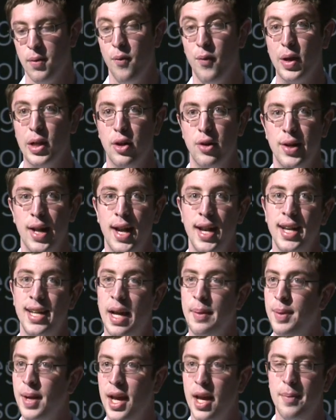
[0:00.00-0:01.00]
You load any
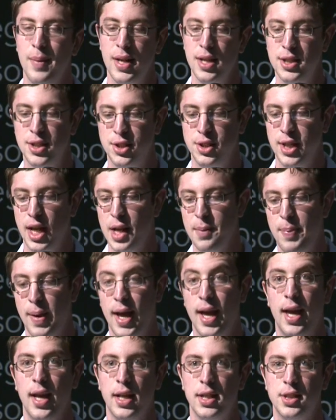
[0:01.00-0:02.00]
type of image,
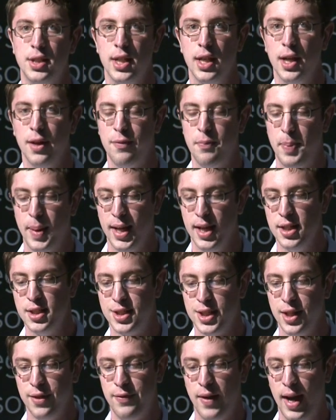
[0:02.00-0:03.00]
JPEG, GIF,
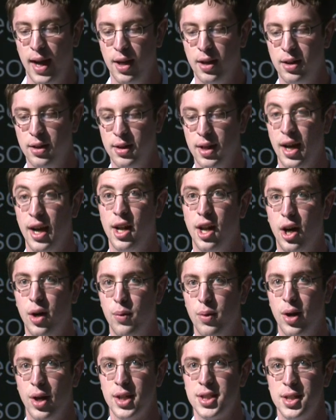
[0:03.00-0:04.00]
PNG file, it
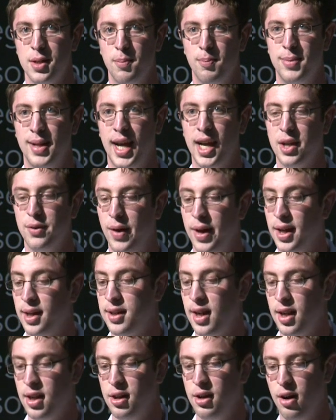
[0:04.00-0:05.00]
all works. Black and white
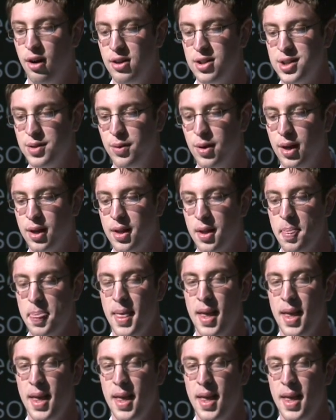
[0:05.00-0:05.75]
and color also work.